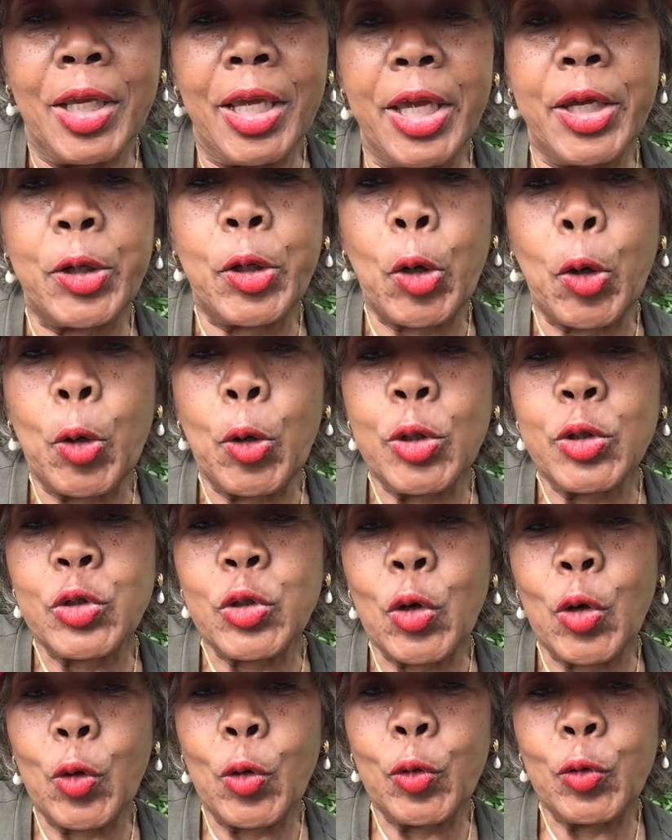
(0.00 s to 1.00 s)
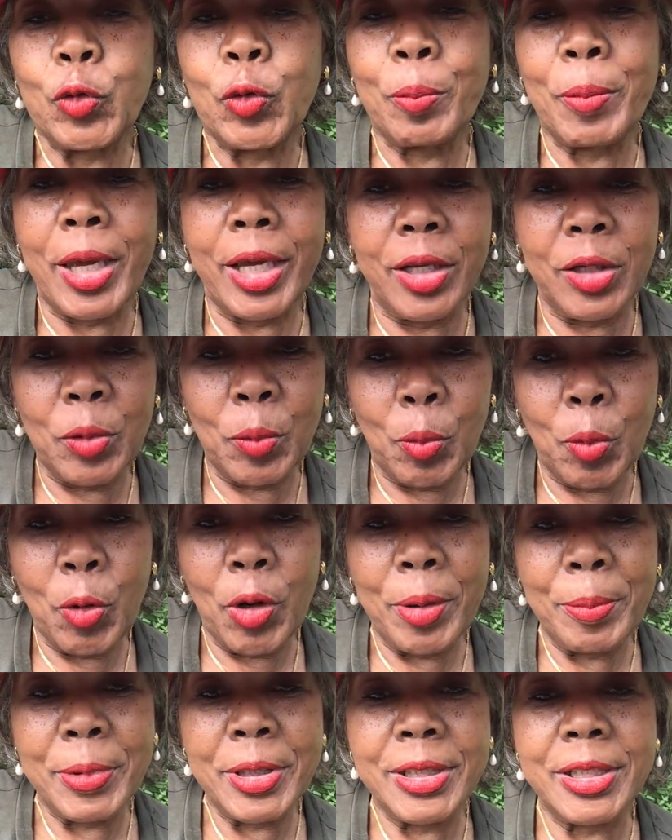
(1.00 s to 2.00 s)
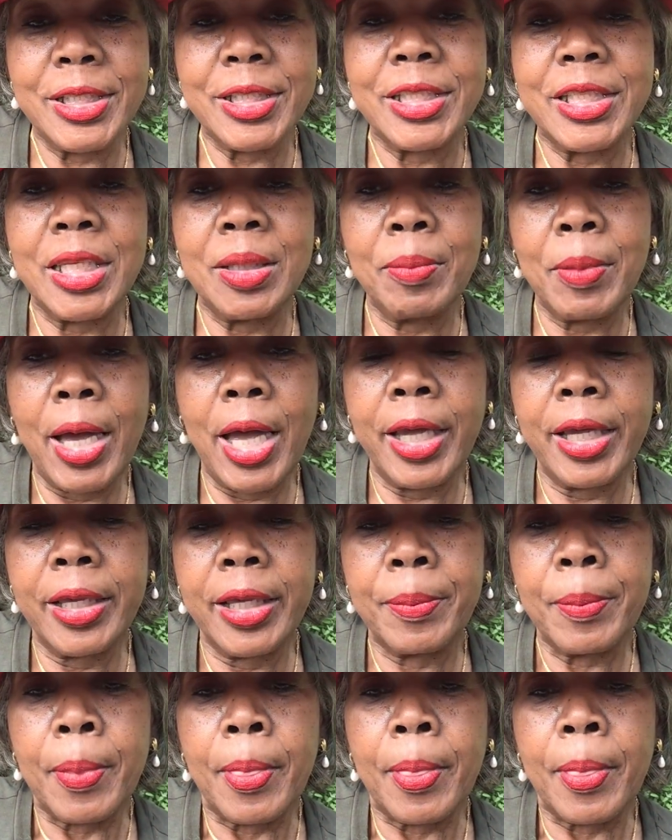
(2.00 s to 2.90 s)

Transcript: encouraged her to make an appointment to see my